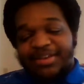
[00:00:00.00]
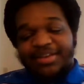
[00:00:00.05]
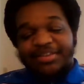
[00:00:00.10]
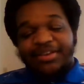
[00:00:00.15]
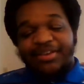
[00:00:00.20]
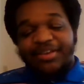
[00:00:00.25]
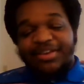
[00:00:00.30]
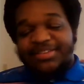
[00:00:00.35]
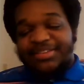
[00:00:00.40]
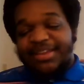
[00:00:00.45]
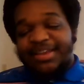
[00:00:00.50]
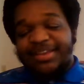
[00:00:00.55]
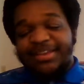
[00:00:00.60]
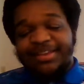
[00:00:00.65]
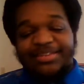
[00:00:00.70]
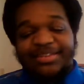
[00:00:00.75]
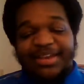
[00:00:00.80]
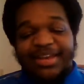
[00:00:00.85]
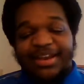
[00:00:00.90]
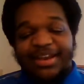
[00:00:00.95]
I didn't already say
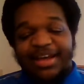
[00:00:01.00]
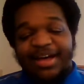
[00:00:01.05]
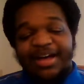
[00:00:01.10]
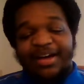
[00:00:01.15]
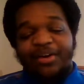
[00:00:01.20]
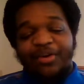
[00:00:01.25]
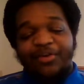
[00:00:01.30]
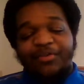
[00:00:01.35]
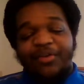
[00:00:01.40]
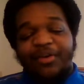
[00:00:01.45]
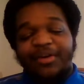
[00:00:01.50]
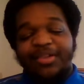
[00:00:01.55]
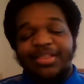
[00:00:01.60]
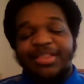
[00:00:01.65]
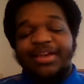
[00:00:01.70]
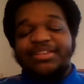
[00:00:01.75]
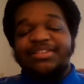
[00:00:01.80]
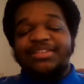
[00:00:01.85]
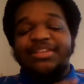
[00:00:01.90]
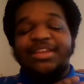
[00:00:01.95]
this yet,
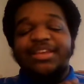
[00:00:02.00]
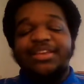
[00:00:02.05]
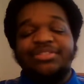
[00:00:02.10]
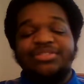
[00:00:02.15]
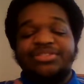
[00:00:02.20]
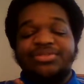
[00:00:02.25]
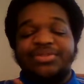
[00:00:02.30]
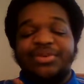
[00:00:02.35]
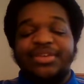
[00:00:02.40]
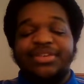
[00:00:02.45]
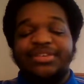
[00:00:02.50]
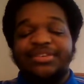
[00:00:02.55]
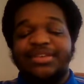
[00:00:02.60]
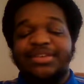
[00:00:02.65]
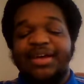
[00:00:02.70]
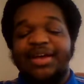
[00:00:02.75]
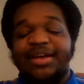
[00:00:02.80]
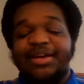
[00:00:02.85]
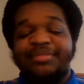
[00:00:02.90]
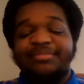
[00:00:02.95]
overall, I actually did enjoy
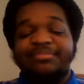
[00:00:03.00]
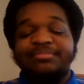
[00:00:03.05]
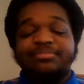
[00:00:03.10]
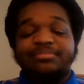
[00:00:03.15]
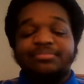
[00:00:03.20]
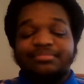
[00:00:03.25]
this, more